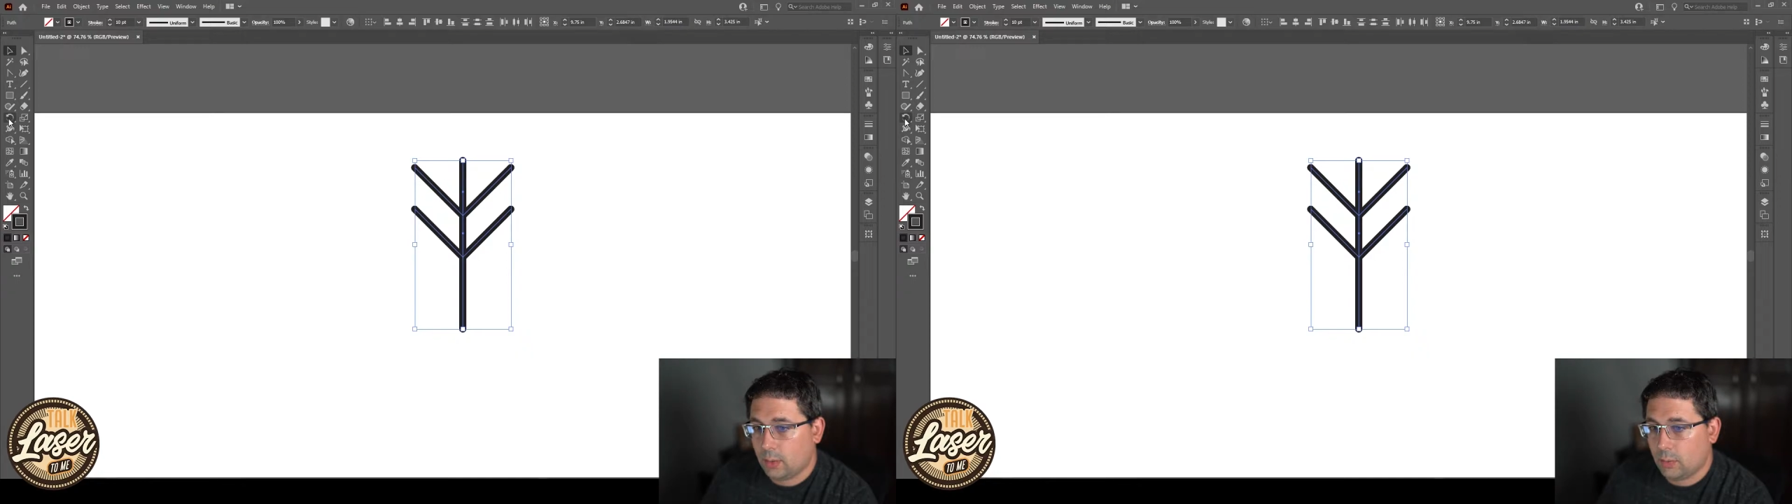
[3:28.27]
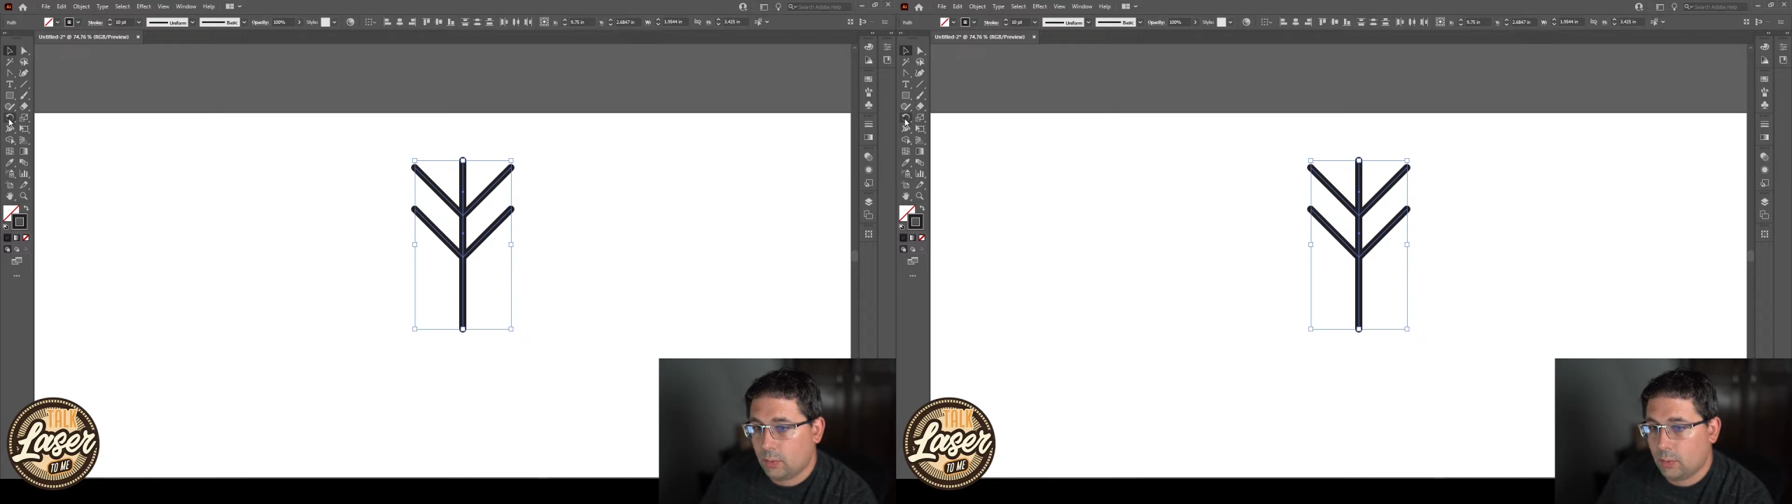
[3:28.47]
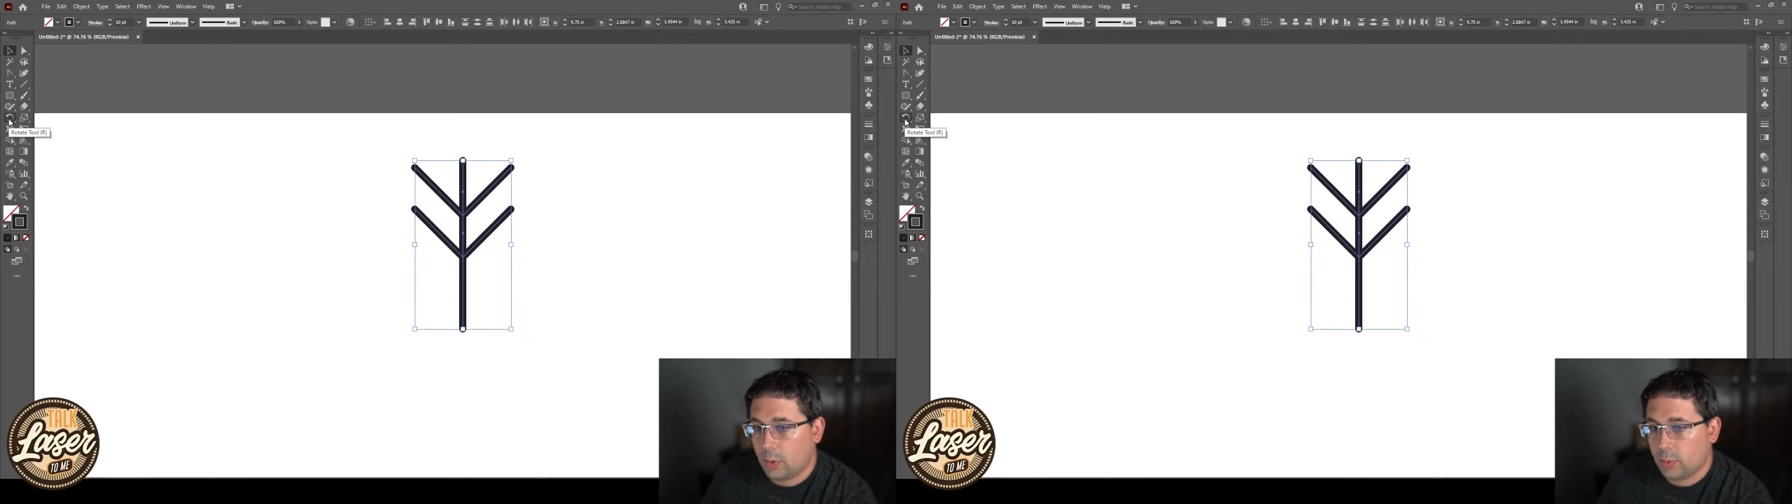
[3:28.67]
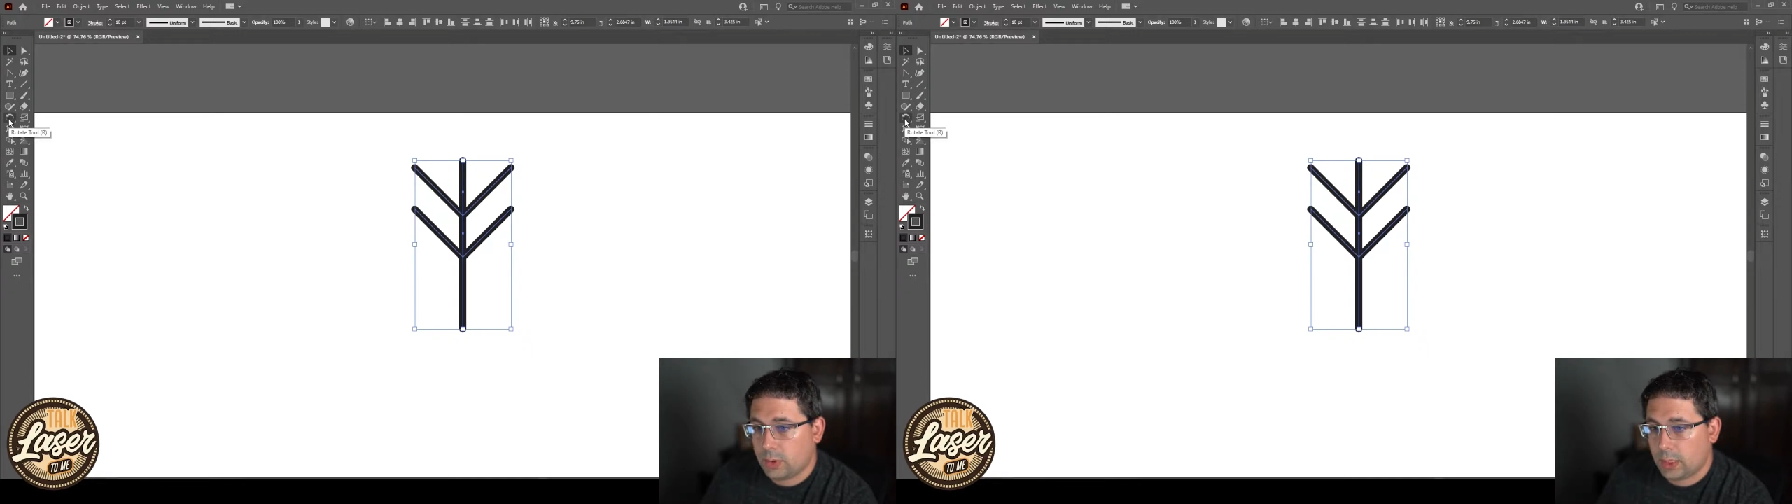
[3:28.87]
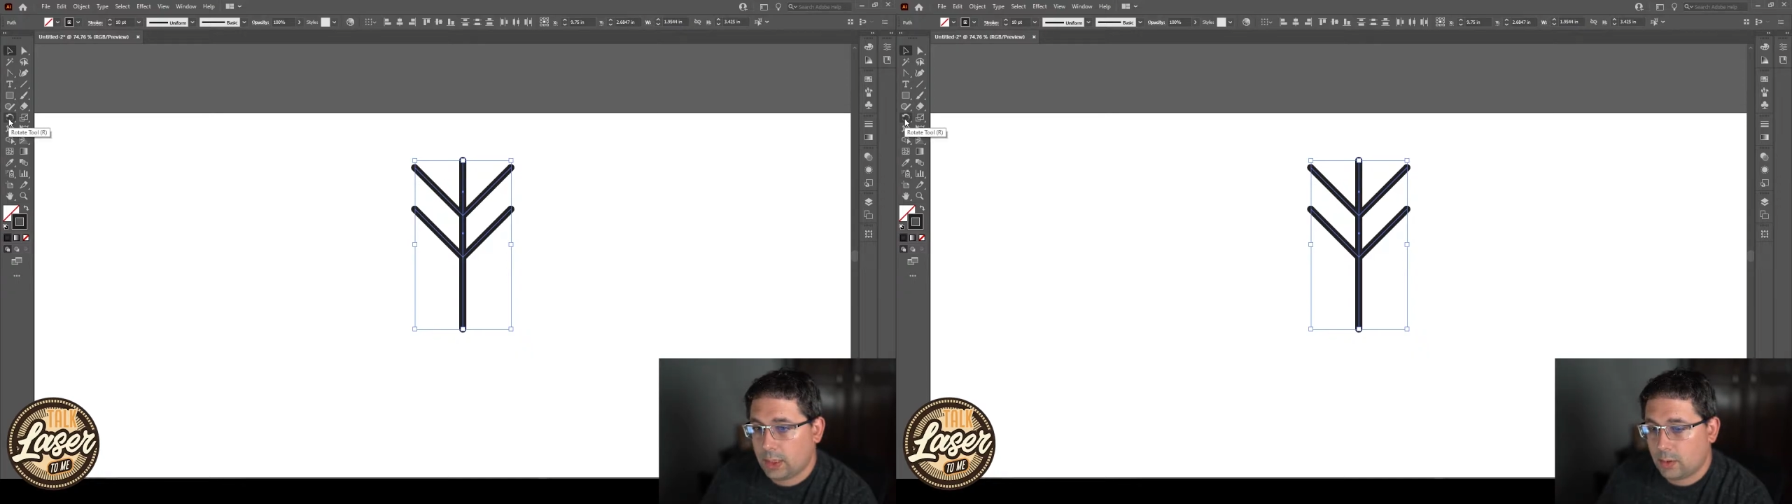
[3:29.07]

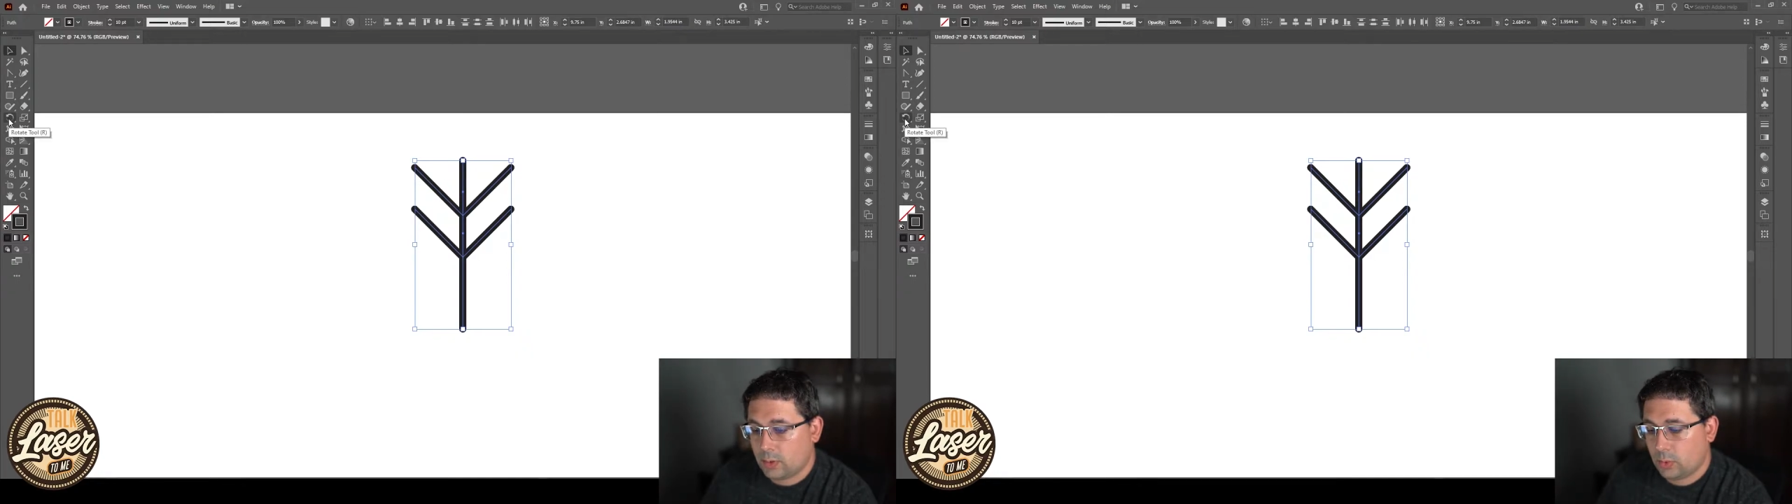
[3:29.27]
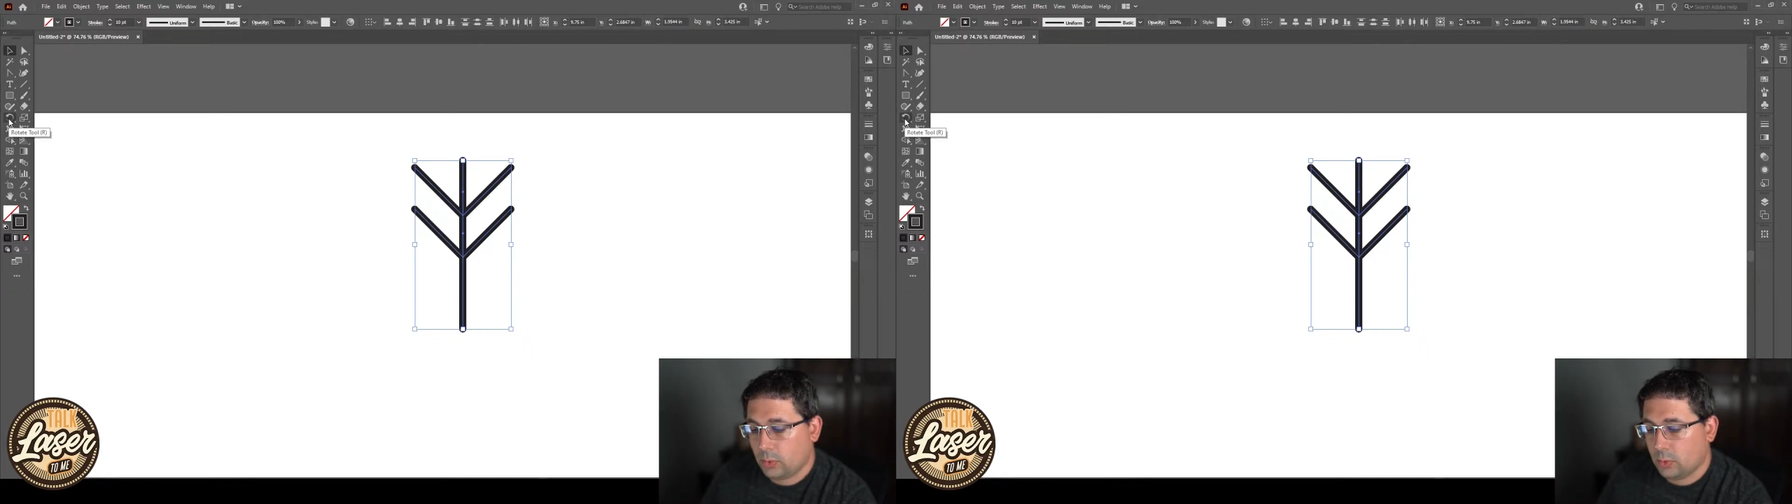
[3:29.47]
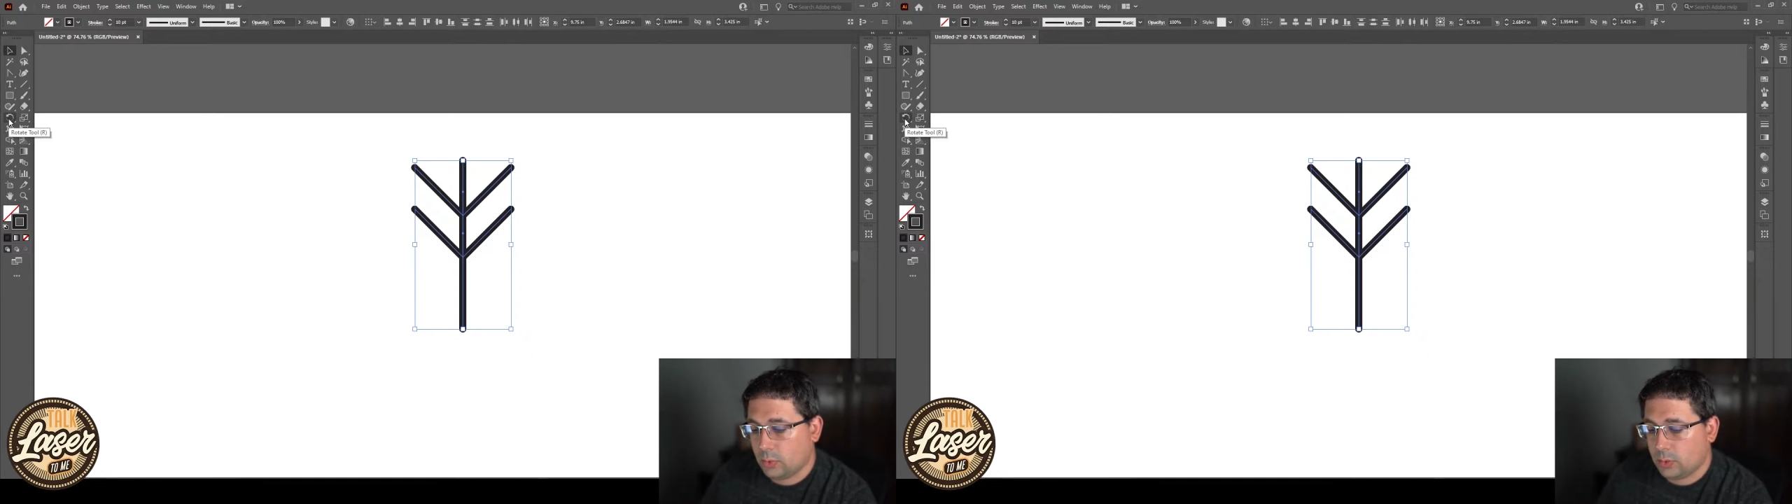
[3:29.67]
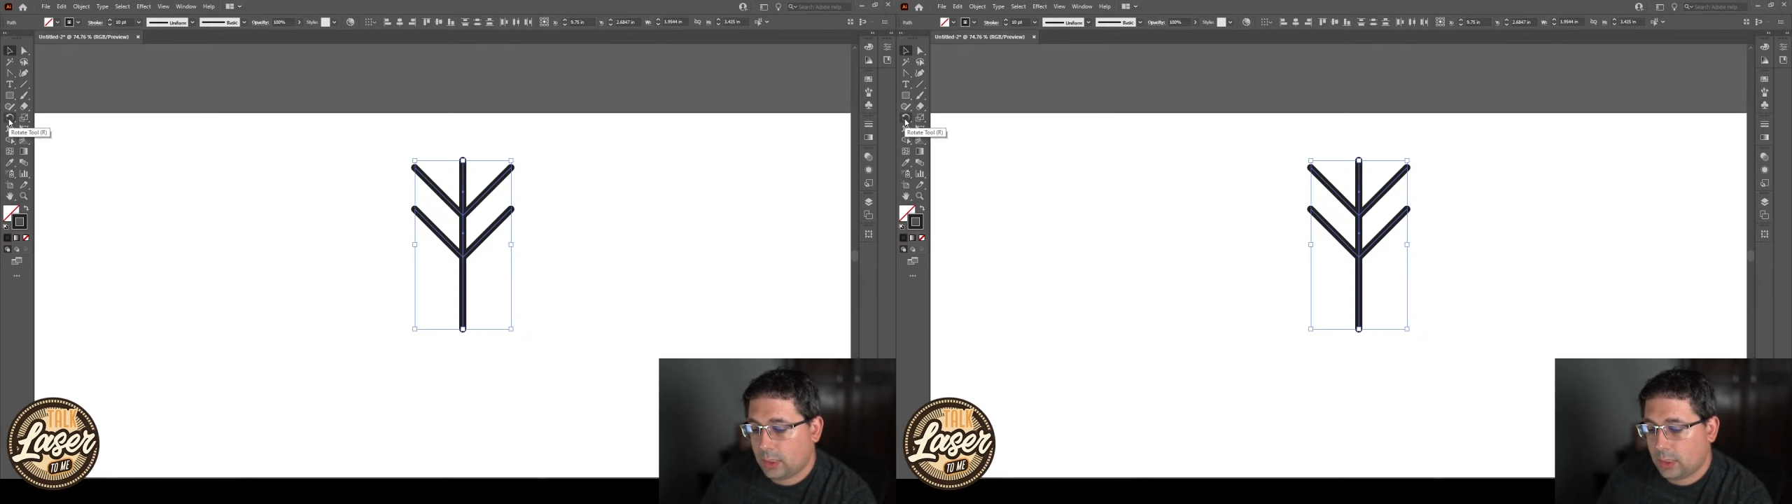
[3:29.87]
rotate tool,